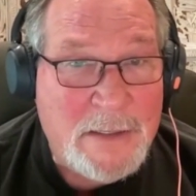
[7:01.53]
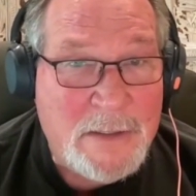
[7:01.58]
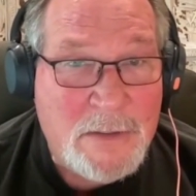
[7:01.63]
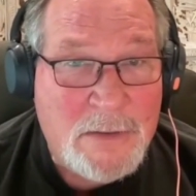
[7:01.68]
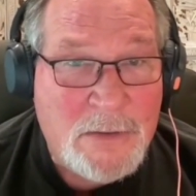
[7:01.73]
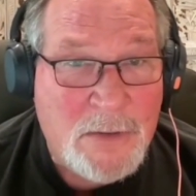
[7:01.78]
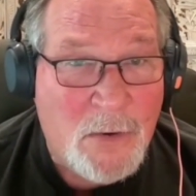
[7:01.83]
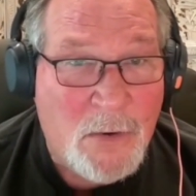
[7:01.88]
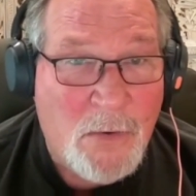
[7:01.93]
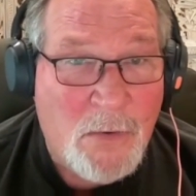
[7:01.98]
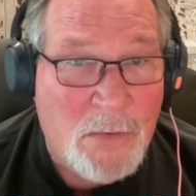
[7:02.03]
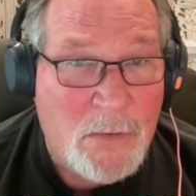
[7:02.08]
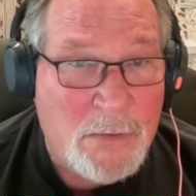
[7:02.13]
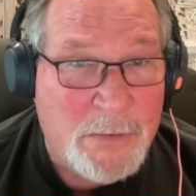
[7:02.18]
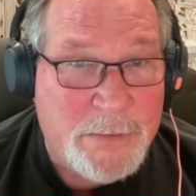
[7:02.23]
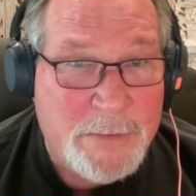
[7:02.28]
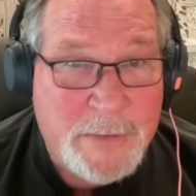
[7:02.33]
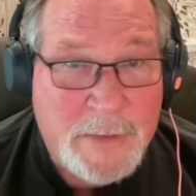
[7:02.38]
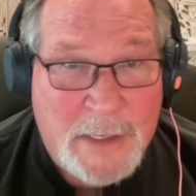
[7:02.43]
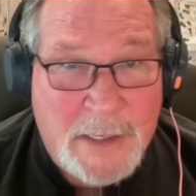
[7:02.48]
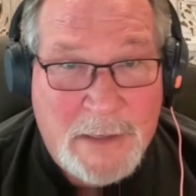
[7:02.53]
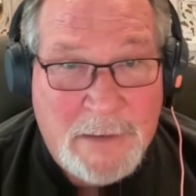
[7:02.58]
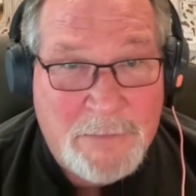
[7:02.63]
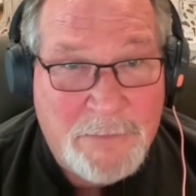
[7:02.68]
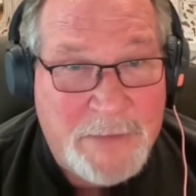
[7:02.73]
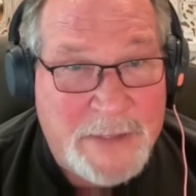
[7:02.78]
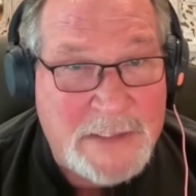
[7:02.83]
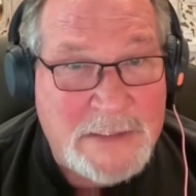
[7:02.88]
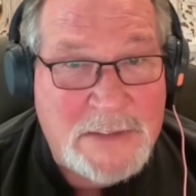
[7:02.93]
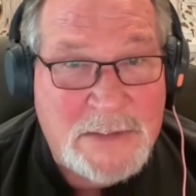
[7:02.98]
told
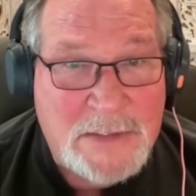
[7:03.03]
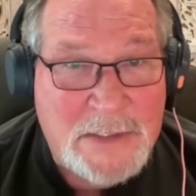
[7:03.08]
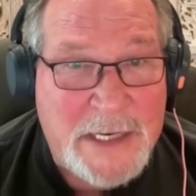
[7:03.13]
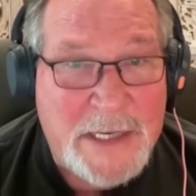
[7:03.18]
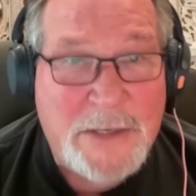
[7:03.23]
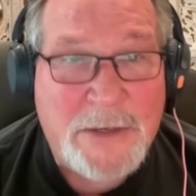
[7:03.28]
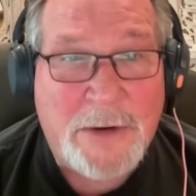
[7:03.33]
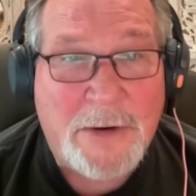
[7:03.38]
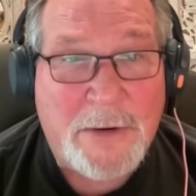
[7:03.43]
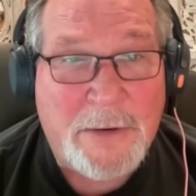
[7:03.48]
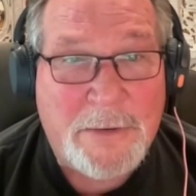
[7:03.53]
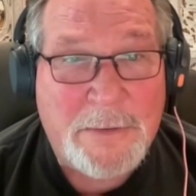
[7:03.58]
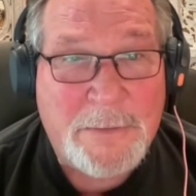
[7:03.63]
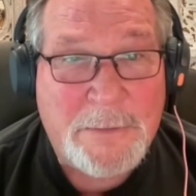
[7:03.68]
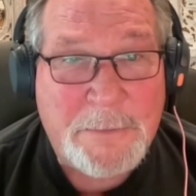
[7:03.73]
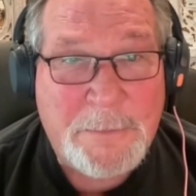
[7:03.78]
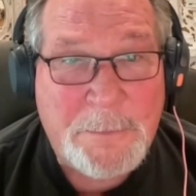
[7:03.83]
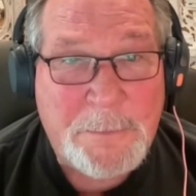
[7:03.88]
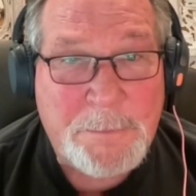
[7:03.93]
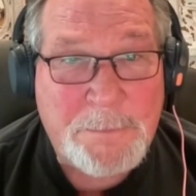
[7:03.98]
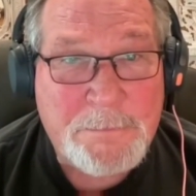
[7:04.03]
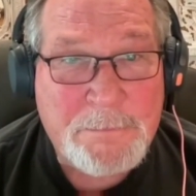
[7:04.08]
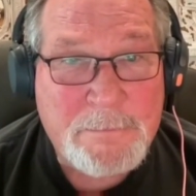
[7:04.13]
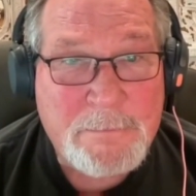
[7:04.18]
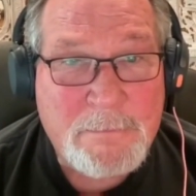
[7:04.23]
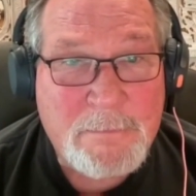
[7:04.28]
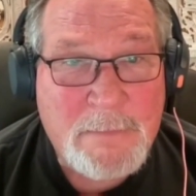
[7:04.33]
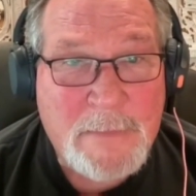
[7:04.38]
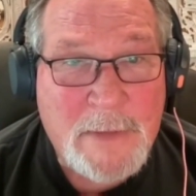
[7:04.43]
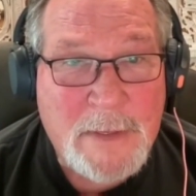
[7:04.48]
Vince Senior
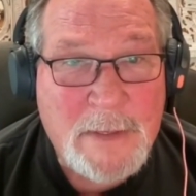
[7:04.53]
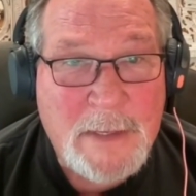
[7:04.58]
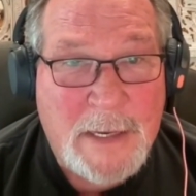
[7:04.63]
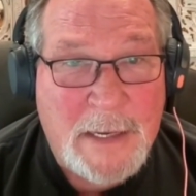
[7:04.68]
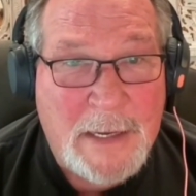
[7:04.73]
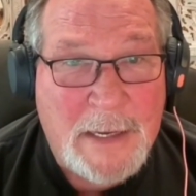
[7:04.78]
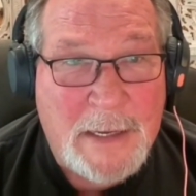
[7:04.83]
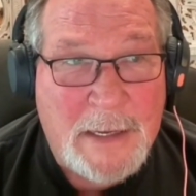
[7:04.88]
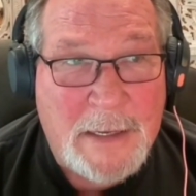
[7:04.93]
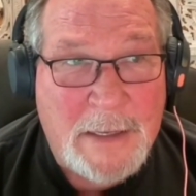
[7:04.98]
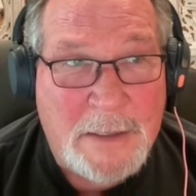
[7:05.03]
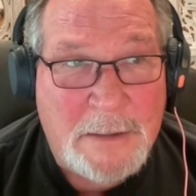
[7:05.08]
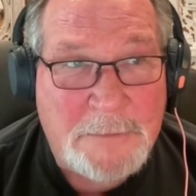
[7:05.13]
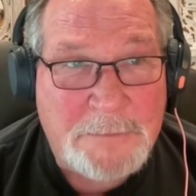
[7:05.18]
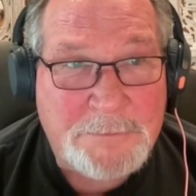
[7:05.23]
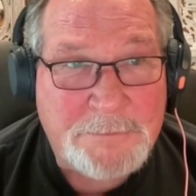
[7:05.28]
uh,